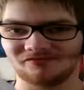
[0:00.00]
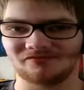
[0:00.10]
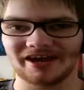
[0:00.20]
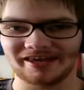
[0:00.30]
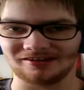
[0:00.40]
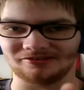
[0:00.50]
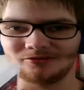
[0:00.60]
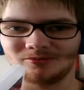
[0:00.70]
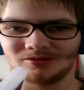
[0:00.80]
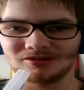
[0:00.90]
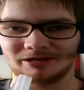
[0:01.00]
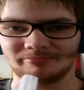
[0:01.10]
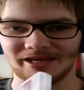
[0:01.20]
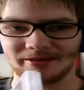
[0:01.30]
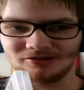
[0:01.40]
fail. You will not
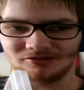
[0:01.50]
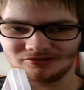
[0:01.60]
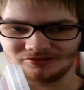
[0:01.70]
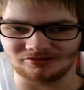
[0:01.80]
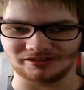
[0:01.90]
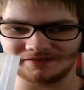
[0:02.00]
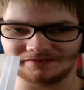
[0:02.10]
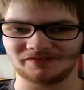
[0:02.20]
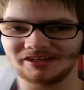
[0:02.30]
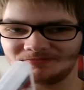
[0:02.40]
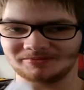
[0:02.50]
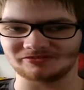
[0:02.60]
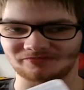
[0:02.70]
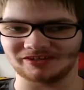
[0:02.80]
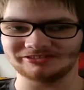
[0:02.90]
be able to defeat
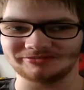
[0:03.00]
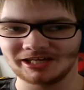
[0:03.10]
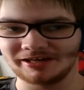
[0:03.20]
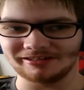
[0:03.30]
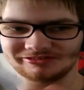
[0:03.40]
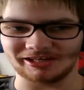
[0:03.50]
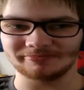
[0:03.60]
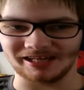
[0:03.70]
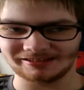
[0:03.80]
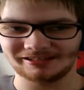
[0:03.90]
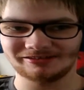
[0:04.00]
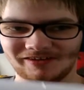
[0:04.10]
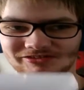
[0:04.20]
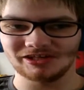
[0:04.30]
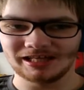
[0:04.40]
Mr. Freeze in the same tactic
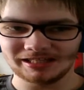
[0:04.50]
twice.